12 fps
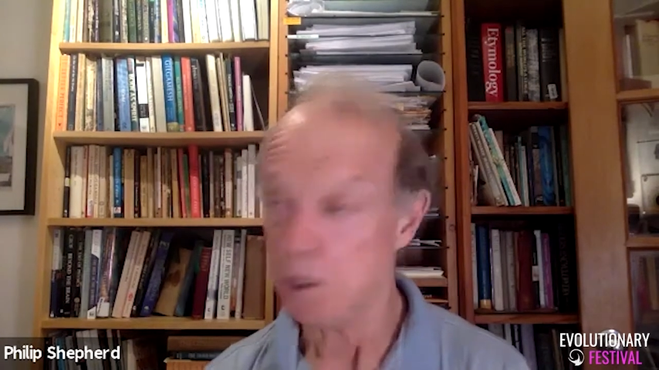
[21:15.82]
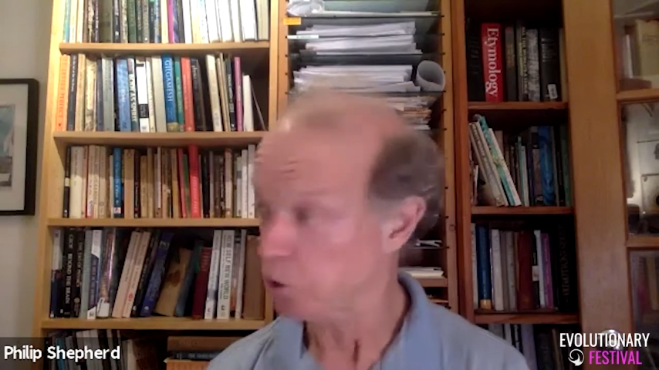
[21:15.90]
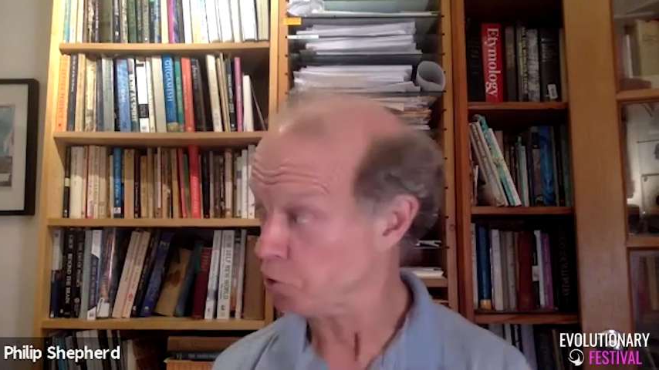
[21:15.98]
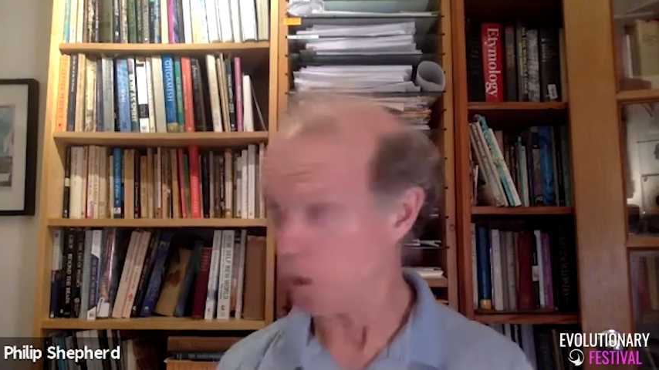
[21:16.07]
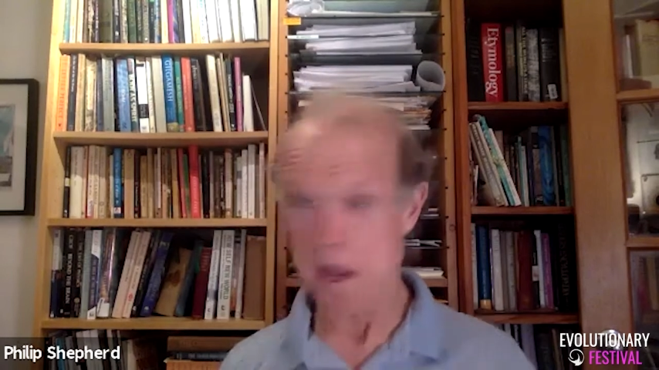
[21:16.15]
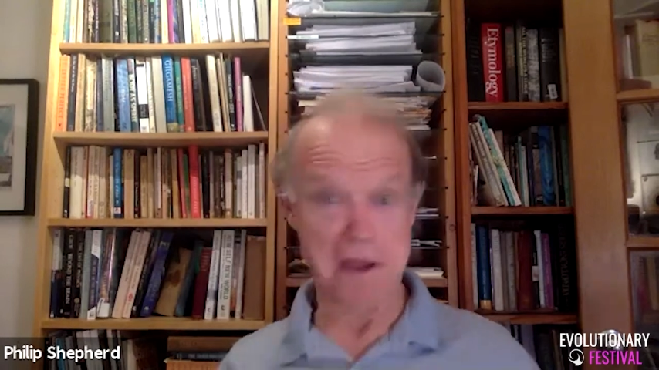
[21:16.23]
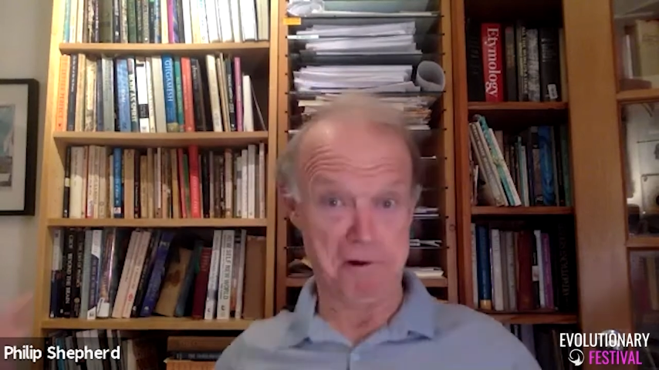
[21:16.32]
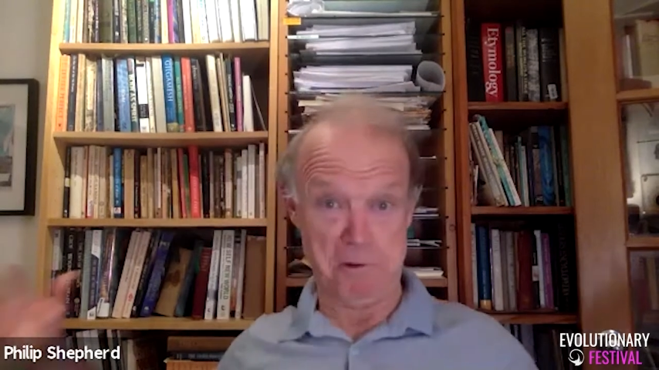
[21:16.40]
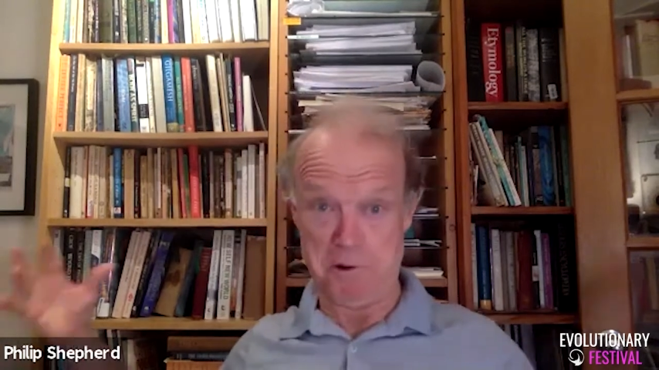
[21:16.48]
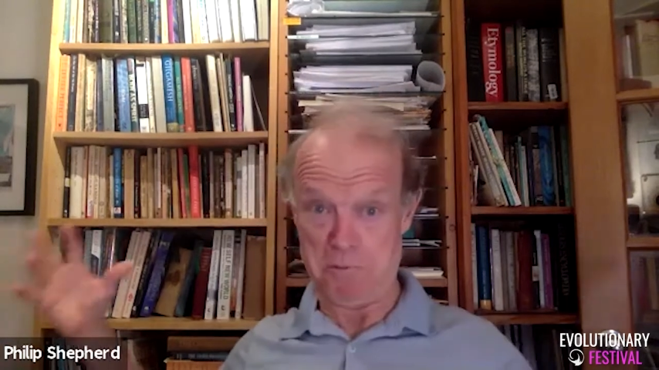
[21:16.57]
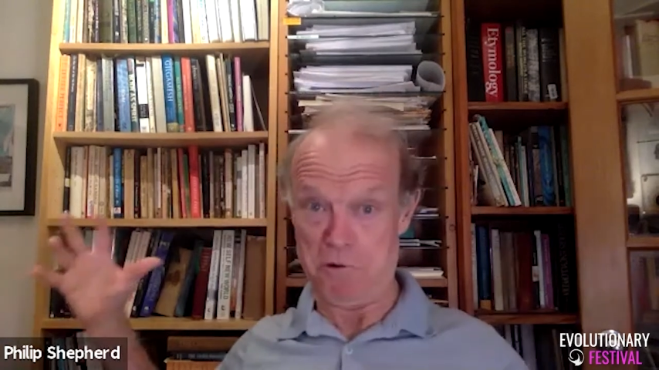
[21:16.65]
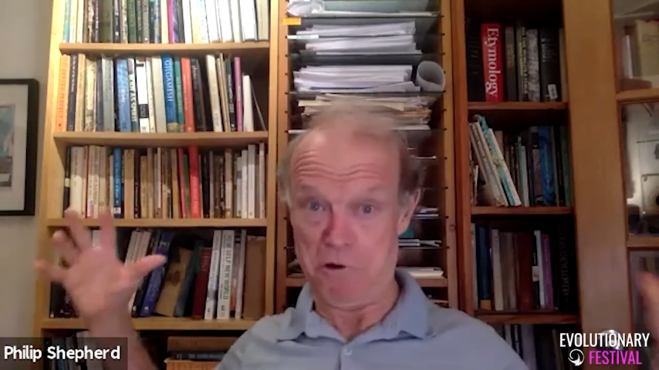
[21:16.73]
So
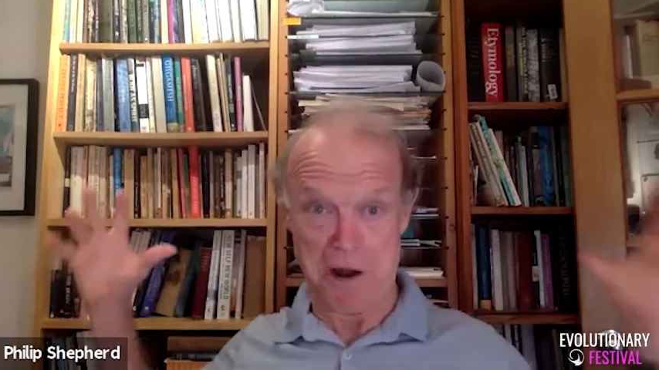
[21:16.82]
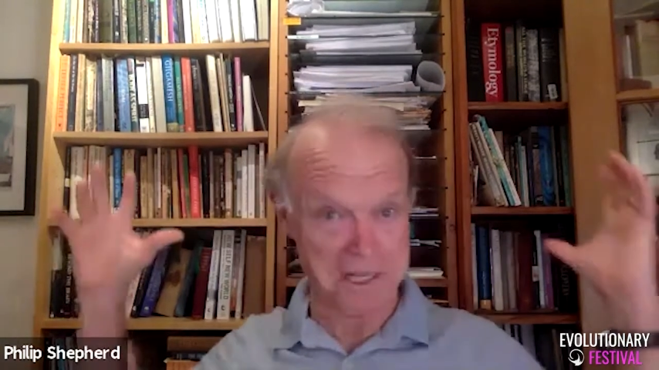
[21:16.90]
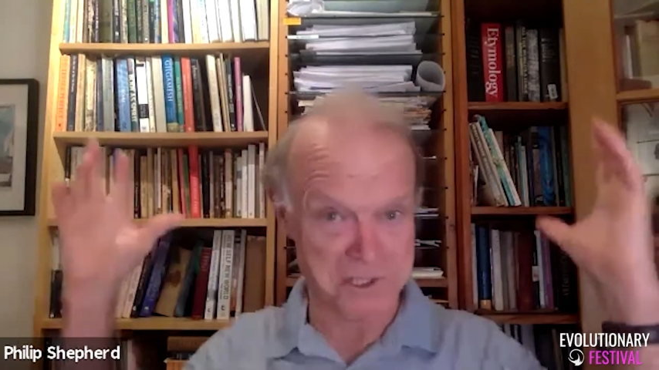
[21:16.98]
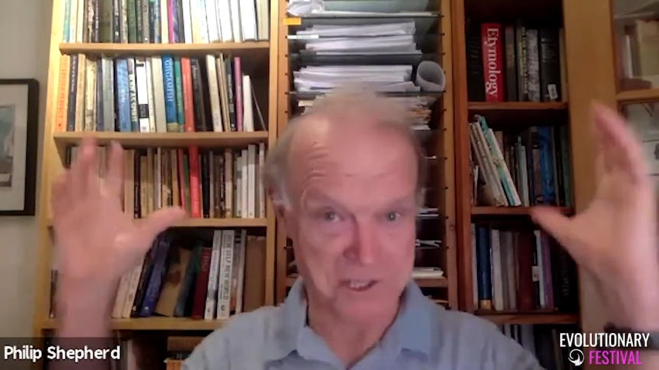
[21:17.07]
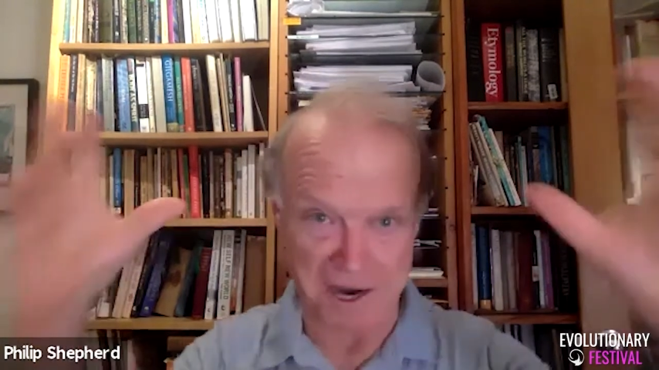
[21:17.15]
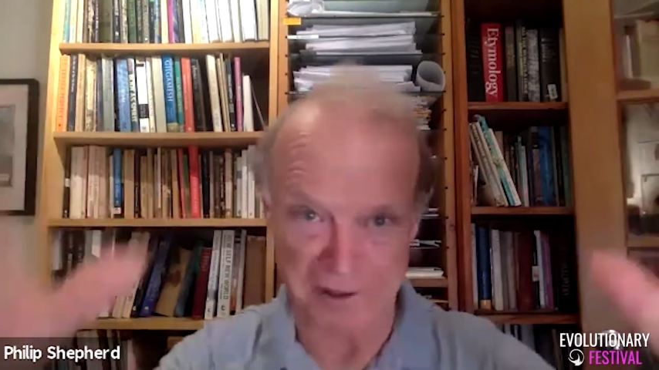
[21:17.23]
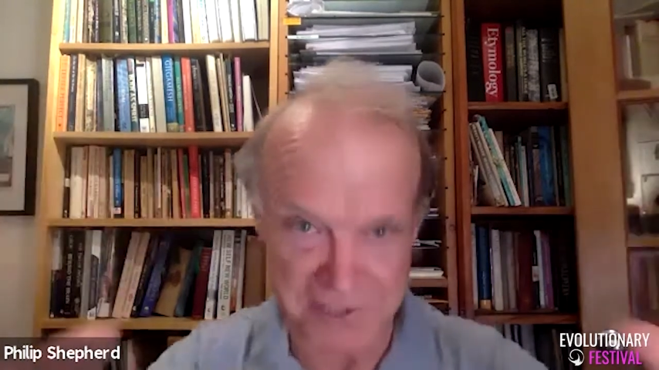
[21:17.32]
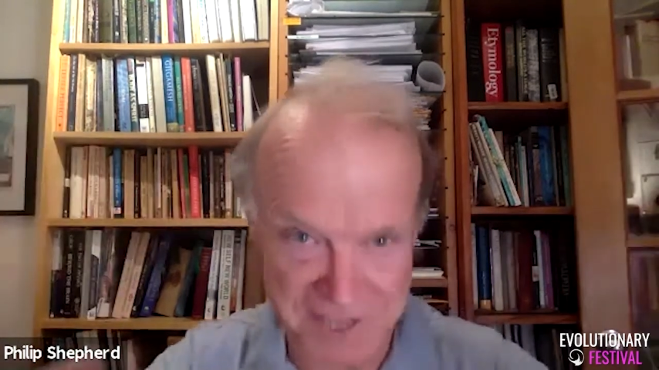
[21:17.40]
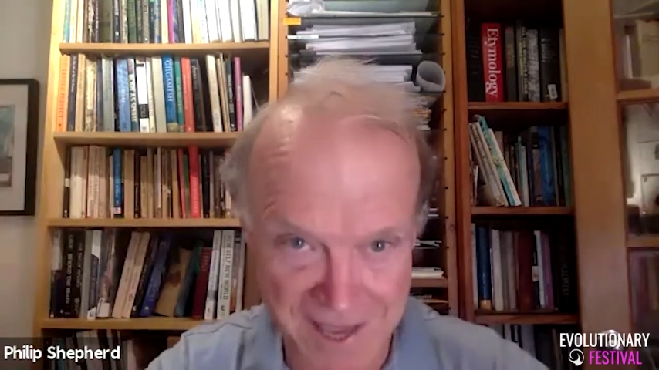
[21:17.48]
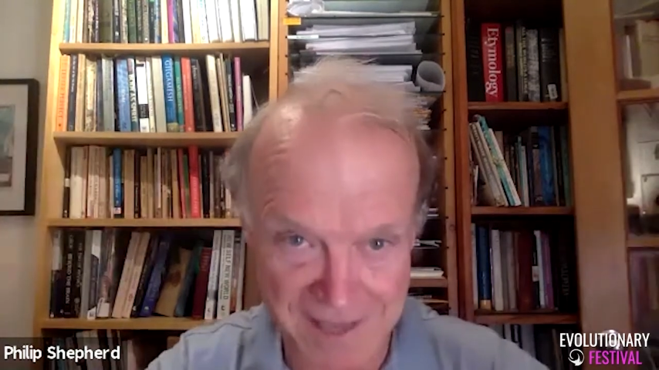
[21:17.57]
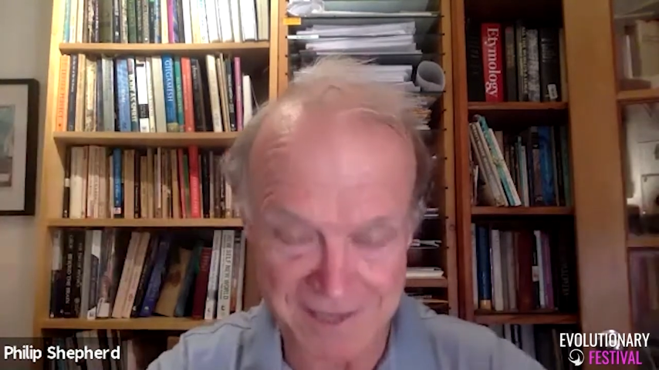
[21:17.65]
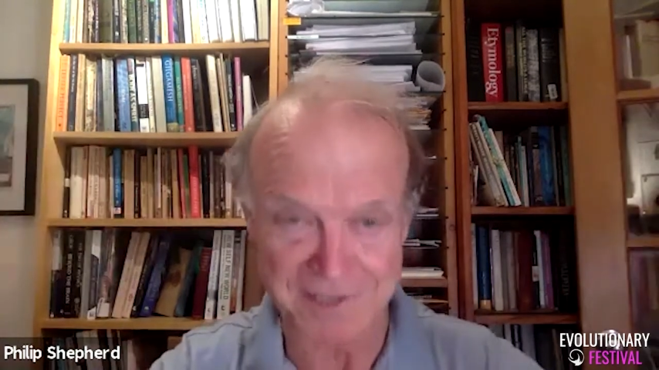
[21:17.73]
everyone runs out of the
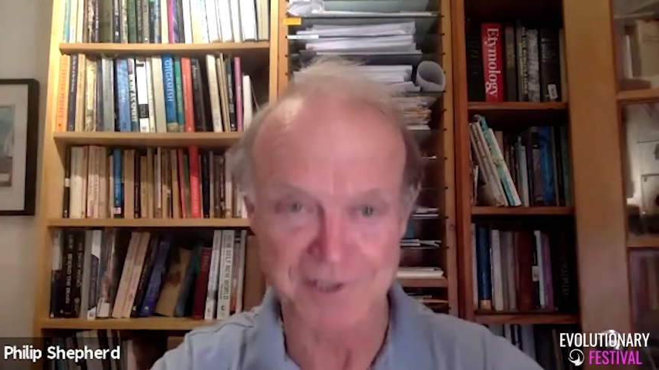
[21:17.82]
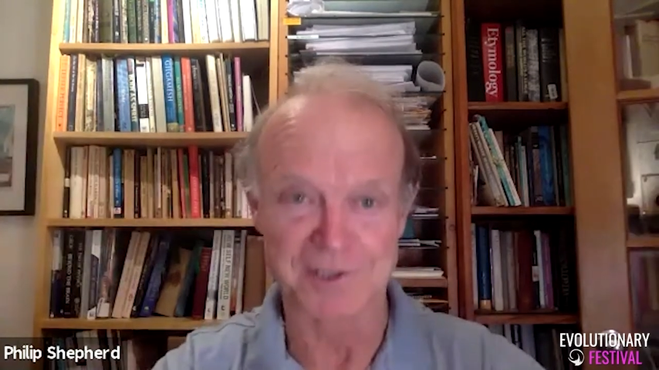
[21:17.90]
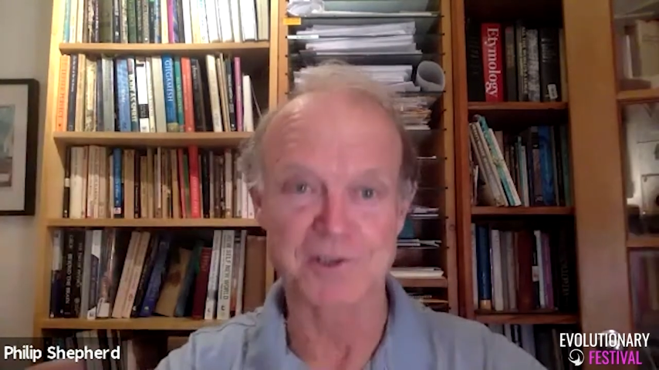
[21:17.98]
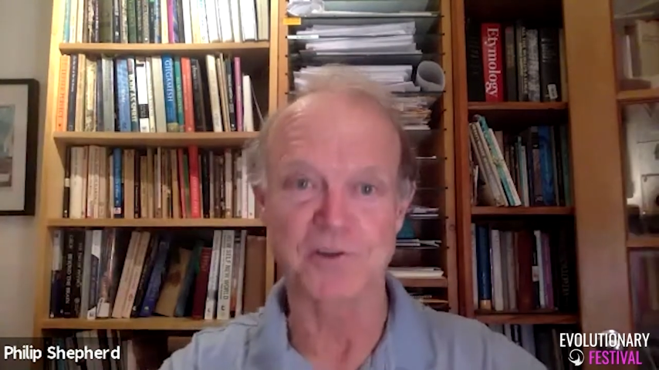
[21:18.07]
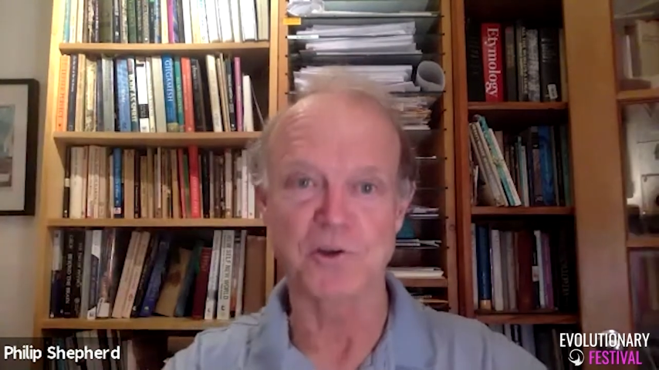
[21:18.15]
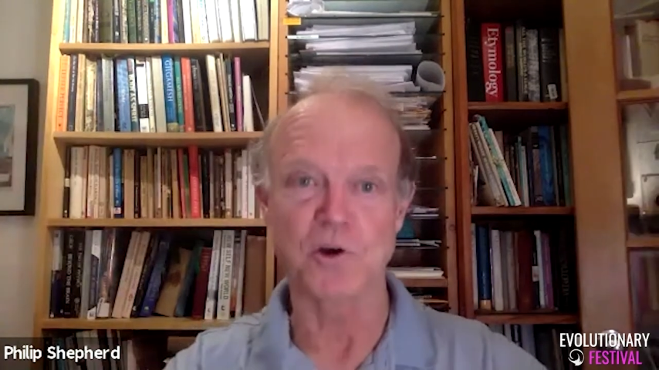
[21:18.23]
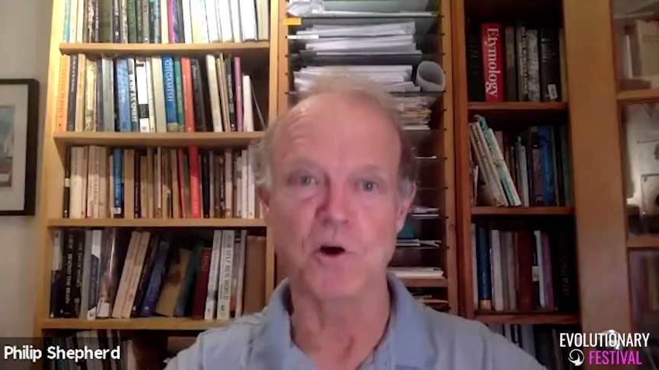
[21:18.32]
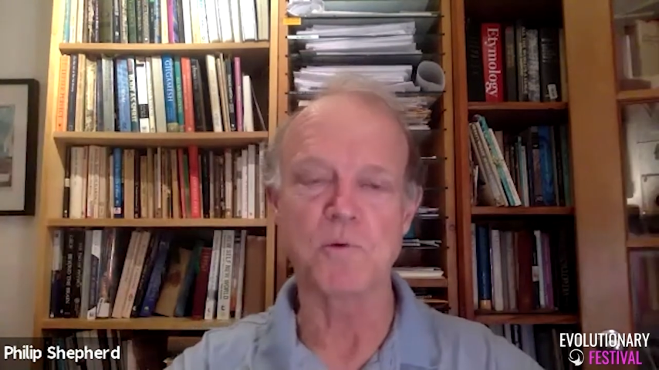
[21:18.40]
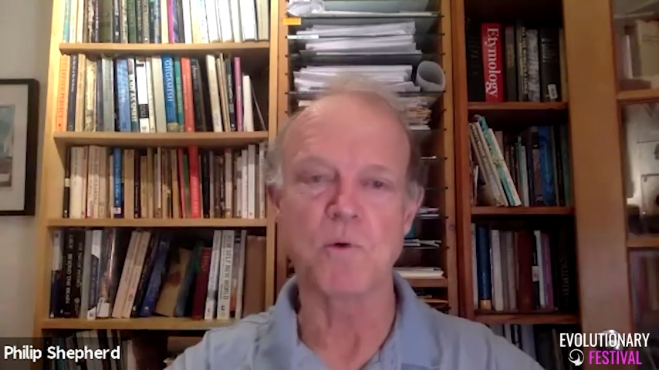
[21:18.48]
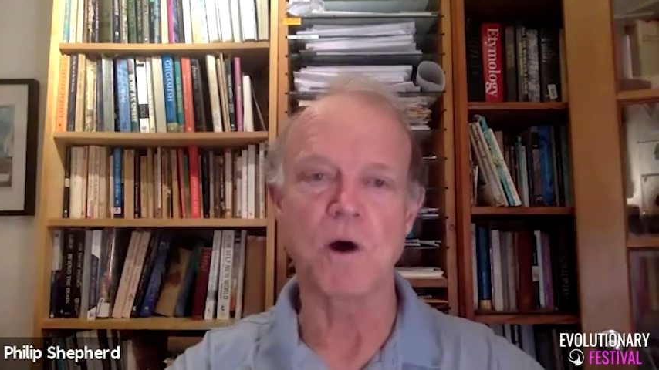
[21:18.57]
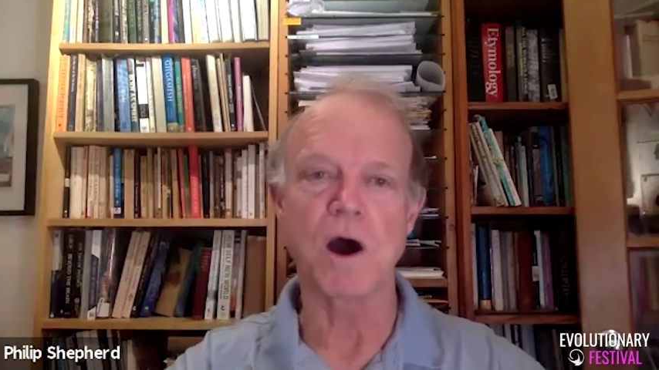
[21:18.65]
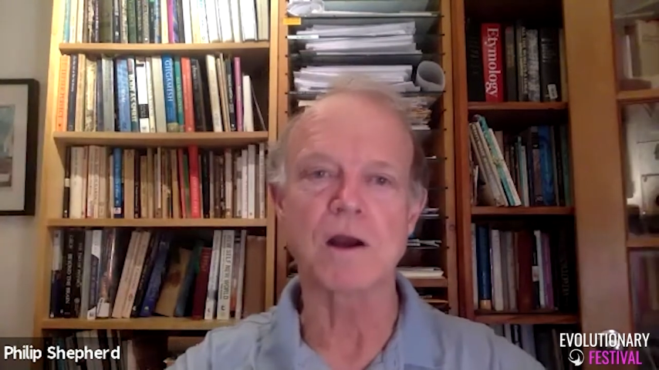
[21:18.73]
tent to the
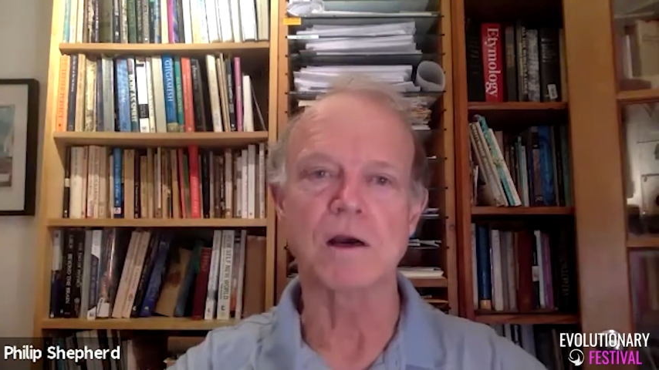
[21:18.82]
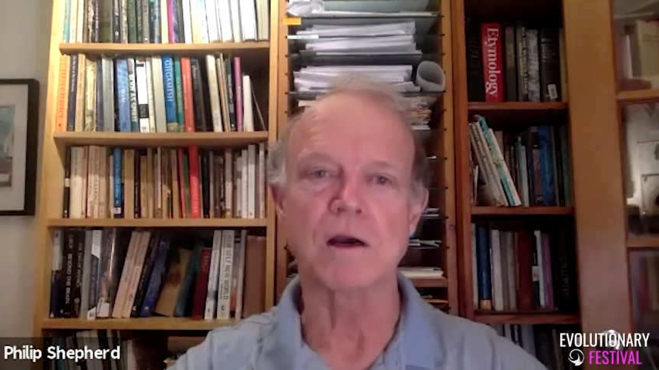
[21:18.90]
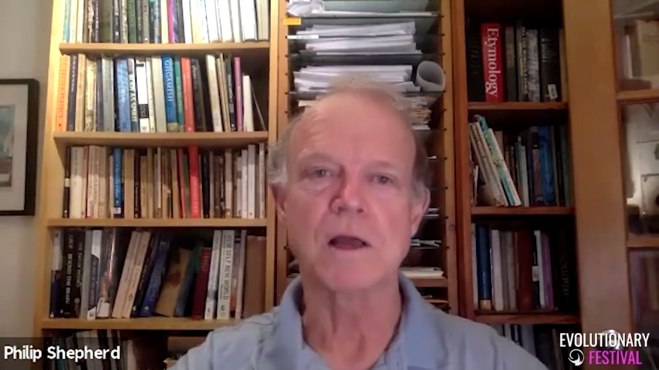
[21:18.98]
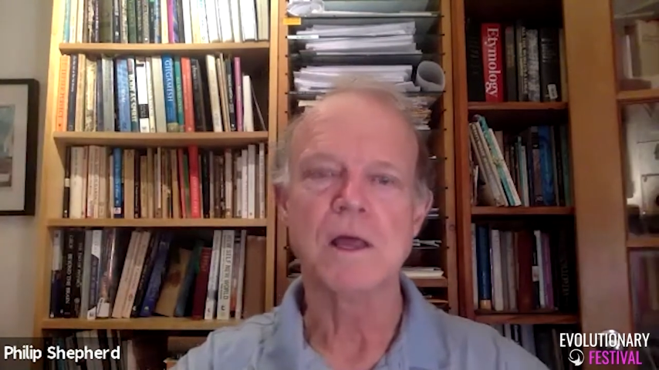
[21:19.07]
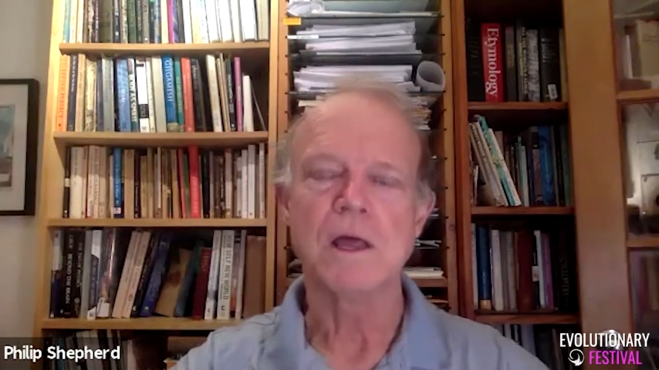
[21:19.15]
open water,